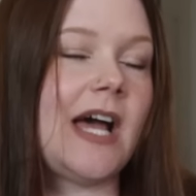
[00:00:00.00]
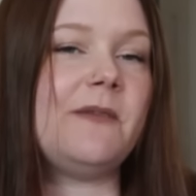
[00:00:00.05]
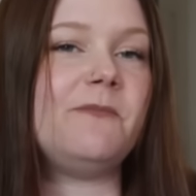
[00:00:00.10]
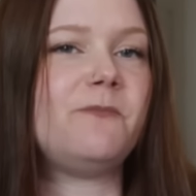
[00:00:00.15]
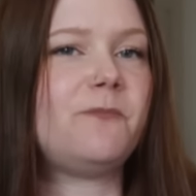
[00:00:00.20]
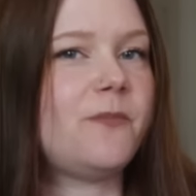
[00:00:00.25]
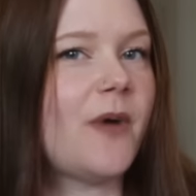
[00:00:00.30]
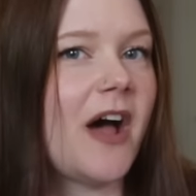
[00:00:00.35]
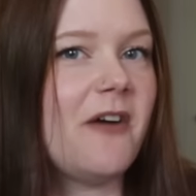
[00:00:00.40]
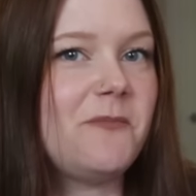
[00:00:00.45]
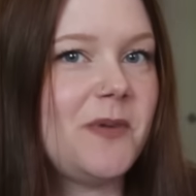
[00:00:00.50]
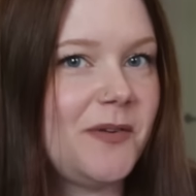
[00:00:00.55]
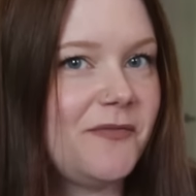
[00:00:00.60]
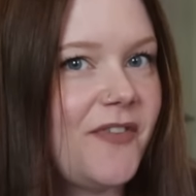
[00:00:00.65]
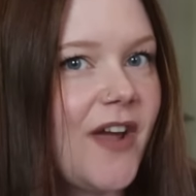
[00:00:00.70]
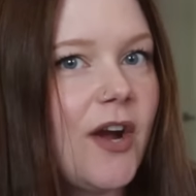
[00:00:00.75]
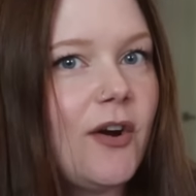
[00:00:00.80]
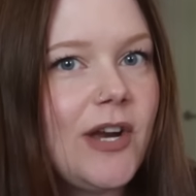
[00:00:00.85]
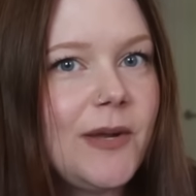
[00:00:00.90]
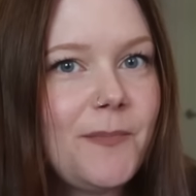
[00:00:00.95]
I've been
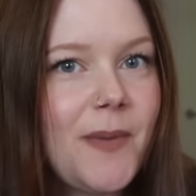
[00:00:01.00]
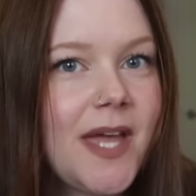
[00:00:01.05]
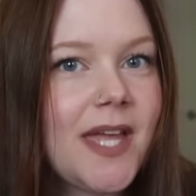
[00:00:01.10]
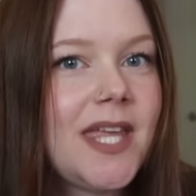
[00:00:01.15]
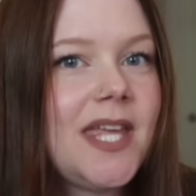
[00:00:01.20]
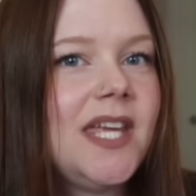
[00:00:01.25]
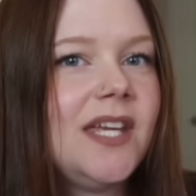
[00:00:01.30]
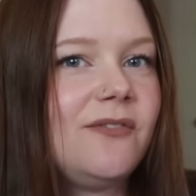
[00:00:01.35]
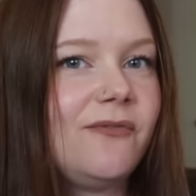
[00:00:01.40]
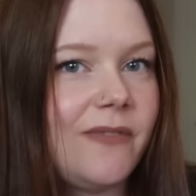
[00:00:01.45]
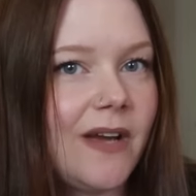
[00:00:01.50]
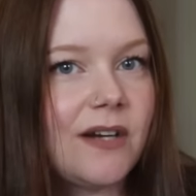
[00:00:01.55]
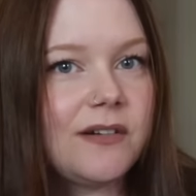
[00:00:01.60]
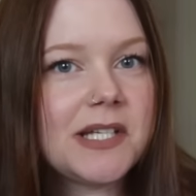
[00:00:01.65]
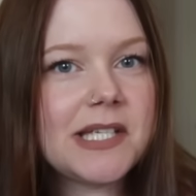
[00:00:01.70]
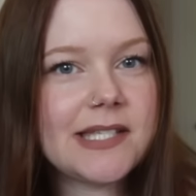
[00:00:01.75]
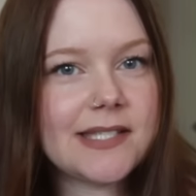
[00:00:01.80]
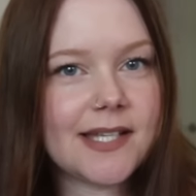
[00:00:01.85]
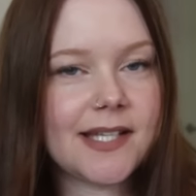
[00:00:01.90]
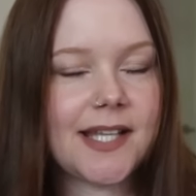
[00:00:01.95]
very picky and
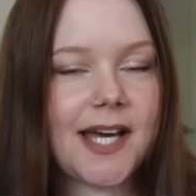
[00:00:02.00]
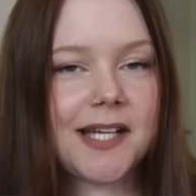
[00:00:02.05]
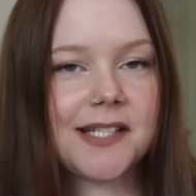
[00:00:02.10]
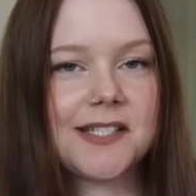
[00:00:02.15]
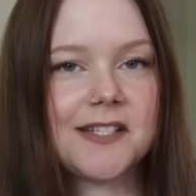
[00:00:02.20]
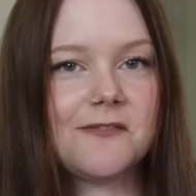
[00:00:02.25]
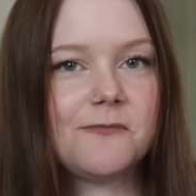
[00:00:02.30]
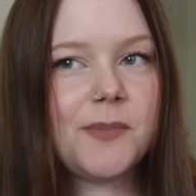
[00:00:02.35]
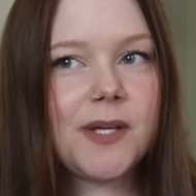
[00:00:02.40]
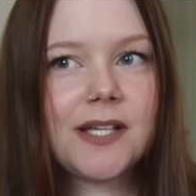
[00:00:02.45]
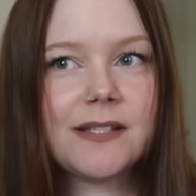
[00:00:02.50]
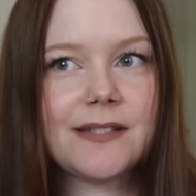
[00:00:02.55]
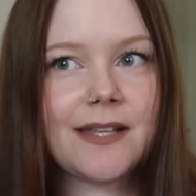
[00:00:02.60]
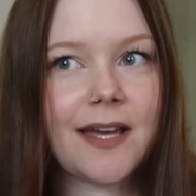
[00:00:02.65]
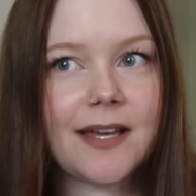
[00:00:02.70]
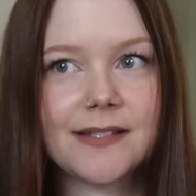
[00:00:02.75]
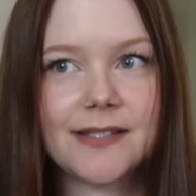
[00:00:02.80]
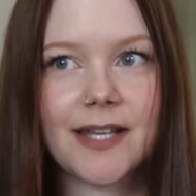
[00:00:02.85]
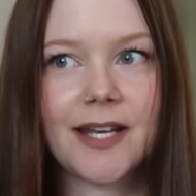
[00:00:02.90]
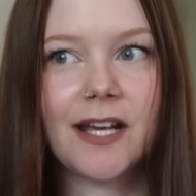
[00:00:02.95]
very selective because,
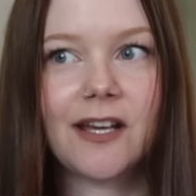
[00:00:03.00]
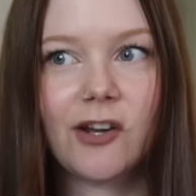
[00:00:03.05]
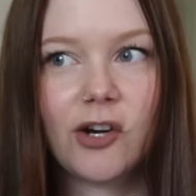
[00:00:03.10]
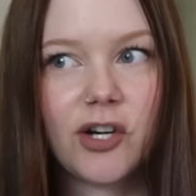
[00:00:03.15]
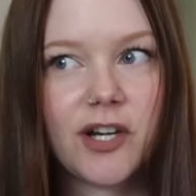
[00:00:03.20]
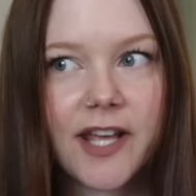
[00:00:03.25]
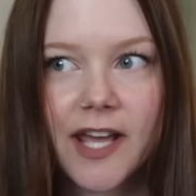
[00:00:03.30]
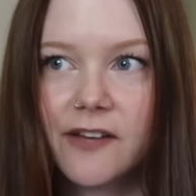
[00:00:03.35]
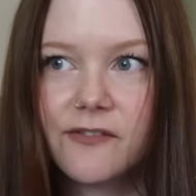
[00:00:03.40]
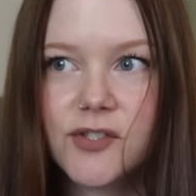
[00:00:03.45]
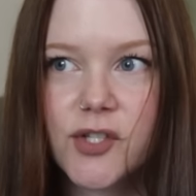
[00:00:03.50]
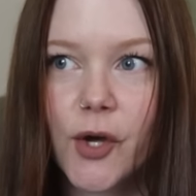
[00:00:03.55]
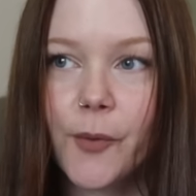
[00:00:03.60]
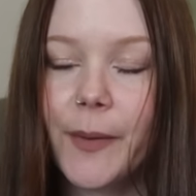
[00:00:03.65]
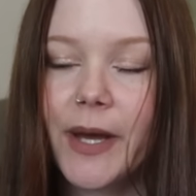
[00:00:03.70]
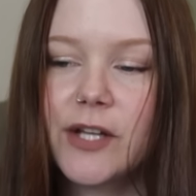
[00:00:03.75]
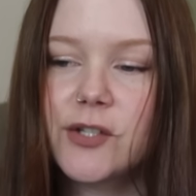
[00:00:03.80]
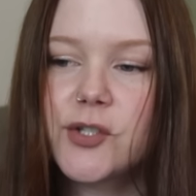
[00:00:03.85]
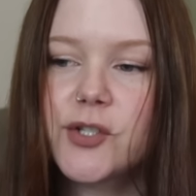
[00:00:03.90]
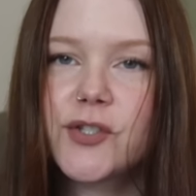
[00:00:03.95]
like I said, I already have so
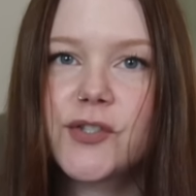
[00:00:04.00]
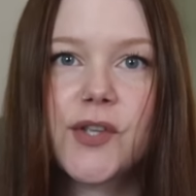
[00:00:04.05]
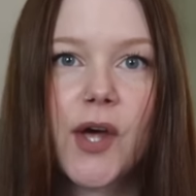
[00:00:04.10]
much.